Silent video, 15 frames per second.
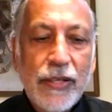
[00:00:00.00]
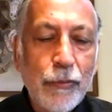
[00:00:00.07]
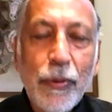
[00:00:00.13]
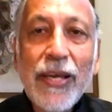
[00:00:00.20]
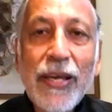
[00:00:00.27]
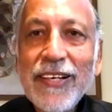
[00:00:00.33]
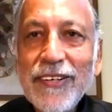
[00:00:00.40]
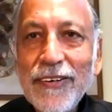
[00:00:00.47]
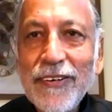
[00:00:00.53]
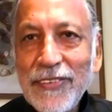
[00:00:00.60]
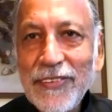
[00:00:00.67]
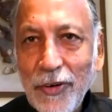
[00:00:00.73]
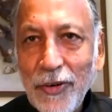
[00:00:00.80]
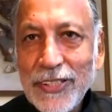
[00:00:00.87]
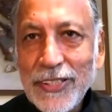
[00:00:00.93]
wing of the
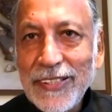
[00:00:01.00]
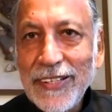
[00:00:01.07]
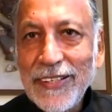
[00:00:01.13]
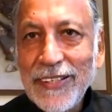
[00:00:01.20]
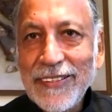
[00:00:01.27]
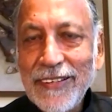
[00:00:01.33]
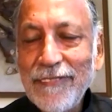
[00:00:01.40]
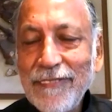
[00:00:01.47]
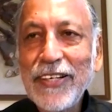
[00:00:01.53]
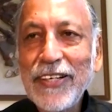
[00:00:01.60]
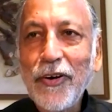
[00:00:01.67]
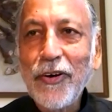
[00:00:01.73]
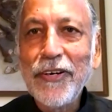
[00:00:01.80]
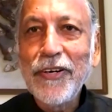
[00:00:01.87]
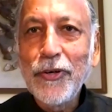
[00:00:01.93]
hostel, the
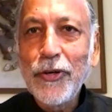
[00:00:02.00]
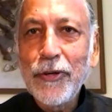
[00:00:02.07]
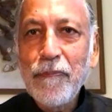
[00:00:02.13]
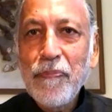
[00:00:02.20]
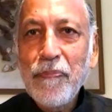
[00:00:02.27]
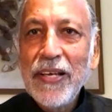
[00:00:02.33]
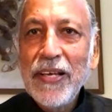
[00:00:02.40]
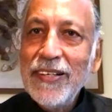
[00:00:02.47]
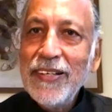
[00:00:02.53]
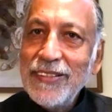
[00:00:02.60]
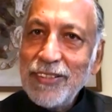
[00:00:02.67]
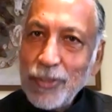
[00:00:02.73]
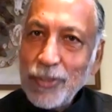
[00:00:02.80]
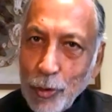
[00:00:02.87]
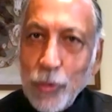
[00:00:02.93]
corridor,
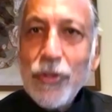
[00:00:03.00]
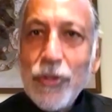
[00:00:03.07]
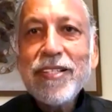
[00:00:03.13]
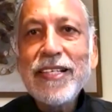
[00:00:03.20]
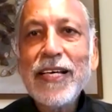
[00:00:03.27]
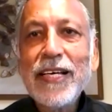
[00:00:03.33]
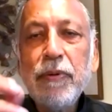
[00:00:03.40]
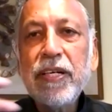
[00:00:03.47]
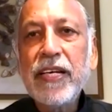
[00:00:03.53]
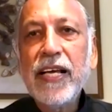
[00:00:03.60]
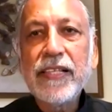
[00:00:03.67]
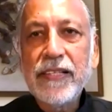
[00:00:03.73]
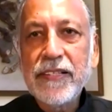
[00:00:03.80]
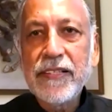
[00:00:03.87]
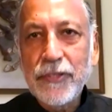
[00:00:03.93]
students there will
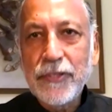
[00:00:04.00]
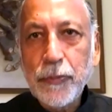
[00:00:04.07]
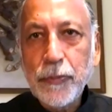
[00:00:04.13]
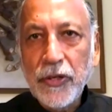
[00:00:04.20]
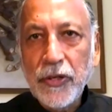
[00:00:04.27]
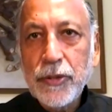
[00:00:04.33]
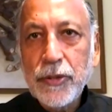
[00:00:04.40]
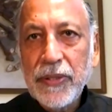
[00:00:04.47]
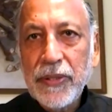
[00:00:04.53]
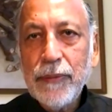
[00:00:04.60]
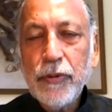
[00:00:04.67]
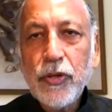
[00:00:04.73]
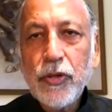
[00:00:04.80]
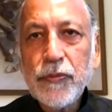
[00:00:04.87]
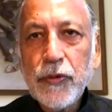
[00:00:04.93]
take this responsibility
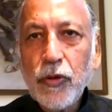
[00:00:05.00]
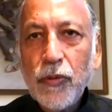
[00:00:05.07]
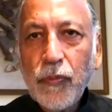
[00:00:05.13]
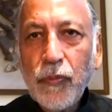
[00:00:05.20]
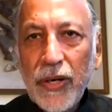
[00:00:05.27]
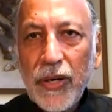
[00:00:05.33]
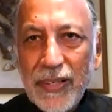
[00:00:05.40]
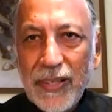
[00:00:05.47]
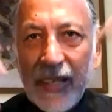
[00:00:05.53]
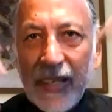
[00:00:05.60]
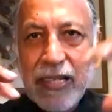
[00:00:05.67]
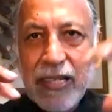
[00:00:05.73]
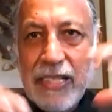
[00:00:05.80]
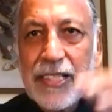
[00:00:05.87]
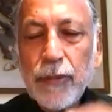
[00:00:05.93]
because we don't want a
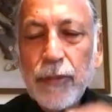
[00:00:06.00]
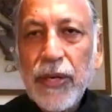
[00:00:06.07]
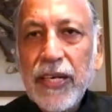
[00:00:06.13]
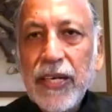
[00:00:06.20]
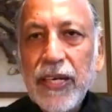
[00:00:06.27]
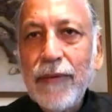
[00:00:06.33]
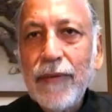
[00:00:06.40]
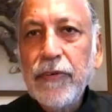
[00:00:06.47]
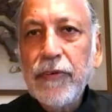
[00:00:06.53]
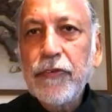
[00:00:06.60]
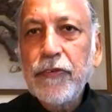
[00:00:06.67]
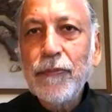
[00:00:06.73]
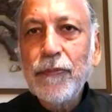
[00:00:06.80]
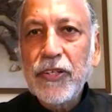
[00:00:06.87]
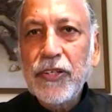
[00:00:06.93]
discipline coming from
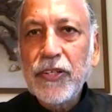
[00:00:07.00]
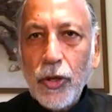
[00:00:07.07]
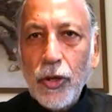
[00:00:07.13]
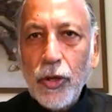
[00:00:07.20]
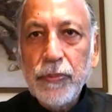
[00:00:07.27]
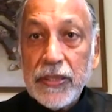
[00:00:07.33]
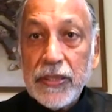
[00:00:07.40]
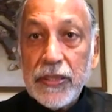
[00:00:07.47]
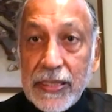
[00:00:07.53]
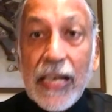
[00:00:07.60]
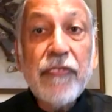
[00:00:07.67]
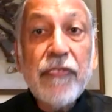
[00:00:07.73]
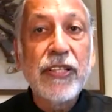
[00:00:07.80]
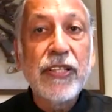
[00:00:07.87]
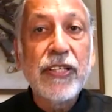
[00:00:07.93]
the top. This is
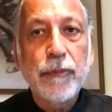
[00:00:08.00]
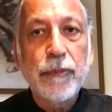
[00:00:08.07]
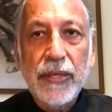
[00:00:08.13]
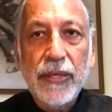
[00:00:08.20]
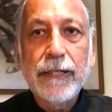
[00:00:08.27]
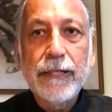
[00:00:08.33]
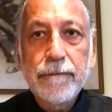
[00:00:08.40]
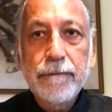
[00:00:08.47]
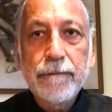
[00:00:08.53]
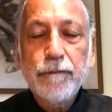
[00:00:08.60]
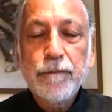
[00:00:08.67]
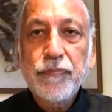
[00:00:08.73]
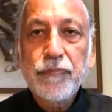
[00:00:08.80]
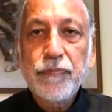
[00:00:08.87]
self-discipline. Mm-hmm.